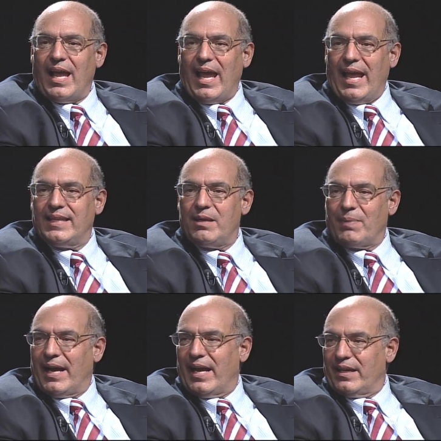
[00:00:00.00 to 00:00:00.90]

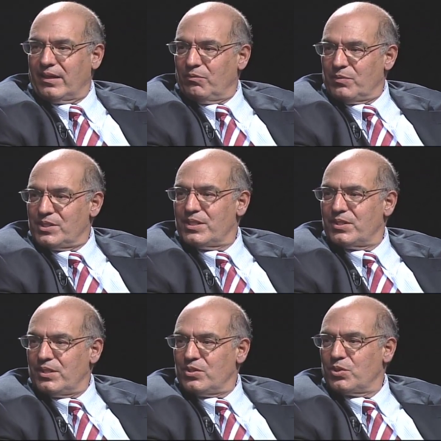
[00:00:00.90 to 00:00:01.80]
antibiotic
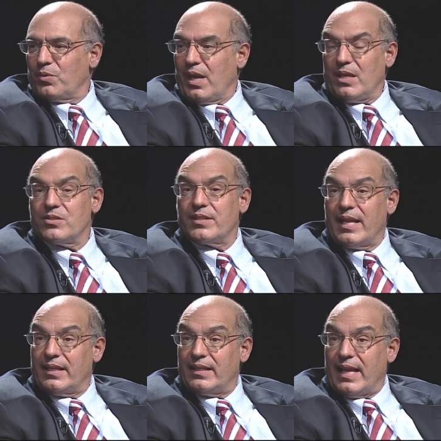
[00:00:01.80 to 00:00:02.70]
resistant strains
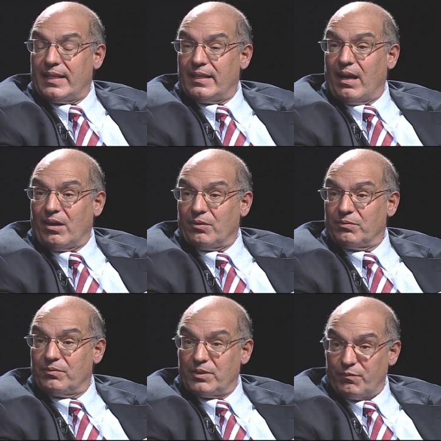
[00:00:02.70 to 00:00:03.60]
that, that are
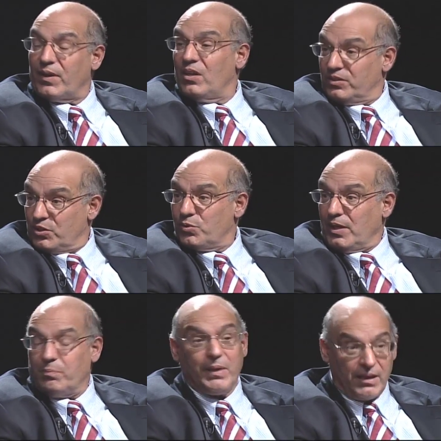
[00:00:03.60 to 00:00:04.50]
difficult to
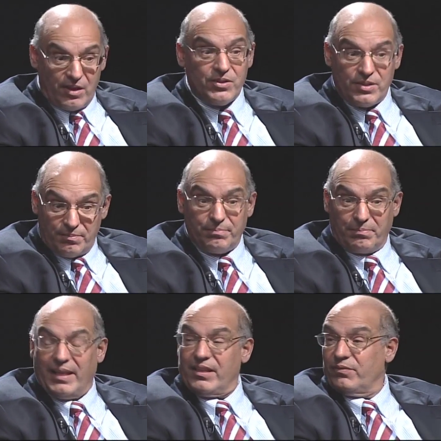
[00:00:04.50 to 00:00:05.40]
treat because
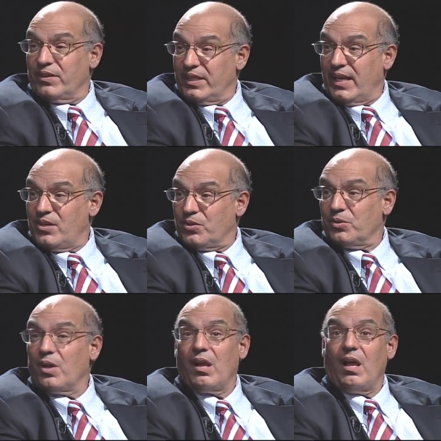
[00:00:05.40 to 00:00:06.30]
by their very
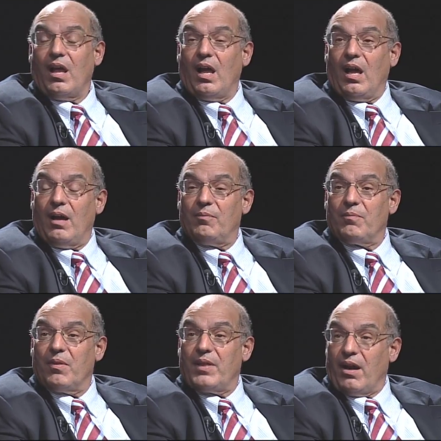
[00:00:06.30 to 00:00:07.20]
nature,
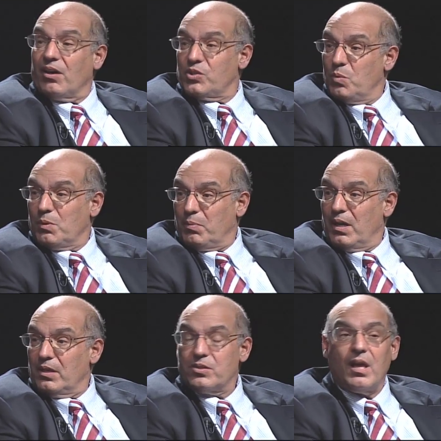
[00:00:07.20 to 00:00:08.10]
um, they are
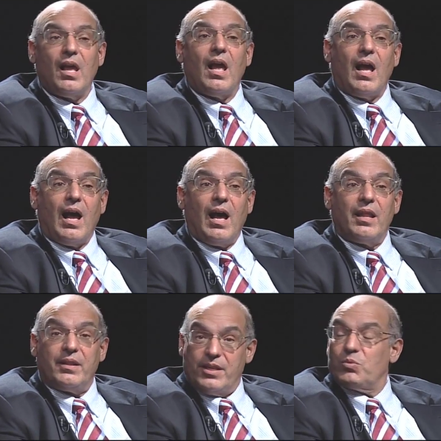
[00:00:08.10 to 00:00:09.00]
superbugs.
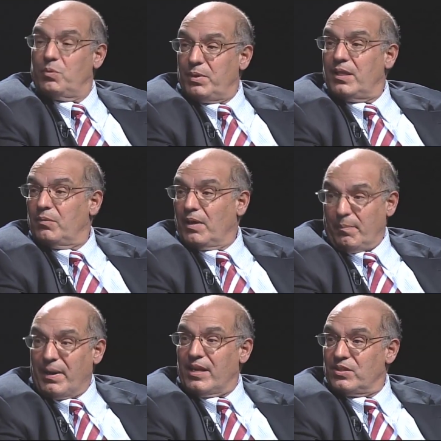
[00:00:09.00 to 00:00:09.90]
Uh, this would be the, a
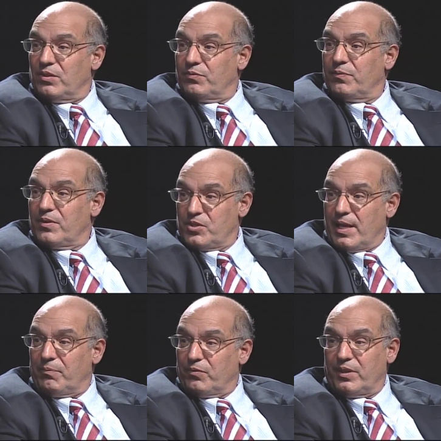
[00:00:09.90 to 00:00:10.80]
positive
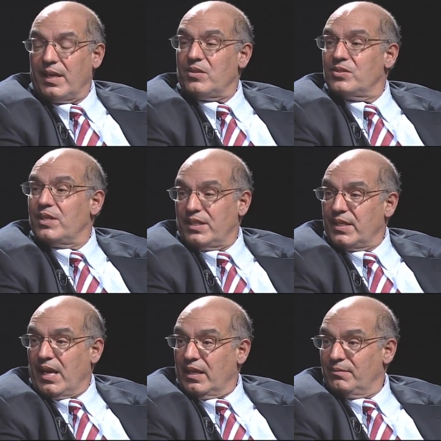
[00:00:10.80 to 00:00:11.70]
step for the agency to
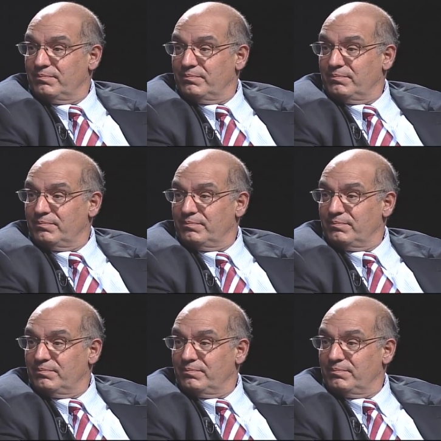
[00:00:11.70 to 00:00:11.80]
take.